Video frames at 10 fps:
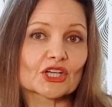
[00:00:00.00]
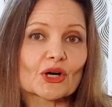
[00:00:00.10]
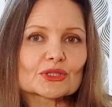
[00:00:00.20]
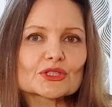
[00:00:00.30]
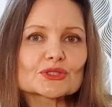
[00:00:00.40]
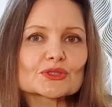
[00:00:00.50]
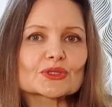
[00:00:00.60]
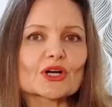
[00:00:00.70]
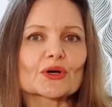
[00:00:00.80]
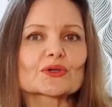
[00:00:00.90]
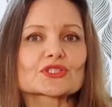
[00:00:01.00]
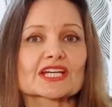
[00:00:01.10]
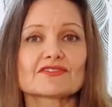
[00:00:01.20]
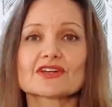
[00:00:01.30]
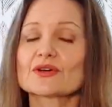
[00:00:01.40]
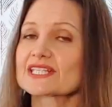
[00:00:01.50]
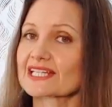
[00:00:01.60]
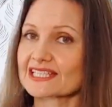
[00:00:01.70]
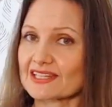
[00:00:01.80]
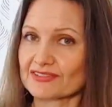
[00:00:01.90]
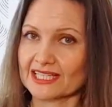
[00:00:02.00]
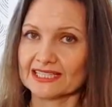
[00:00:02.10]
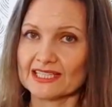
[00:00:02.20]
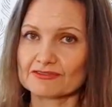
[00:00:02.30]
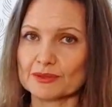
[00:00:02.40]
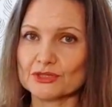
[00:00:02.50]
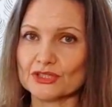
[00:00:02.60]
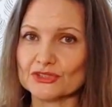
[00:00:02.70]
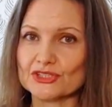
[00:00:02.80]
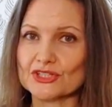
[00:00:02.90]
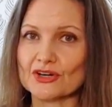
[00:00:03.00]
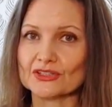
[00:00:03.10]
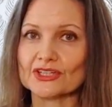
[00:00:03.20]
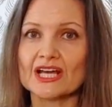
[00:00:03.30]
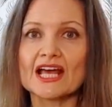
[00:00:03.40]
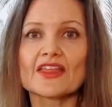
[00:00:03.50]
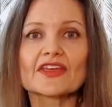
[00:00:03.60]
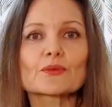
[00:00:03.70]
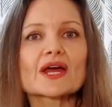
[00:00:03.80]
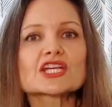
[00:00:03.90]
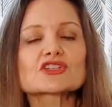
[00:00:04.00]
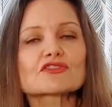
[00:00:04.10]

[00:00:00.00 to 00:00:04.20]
Goldendoodle coats can vary significantly from dog to dog. They range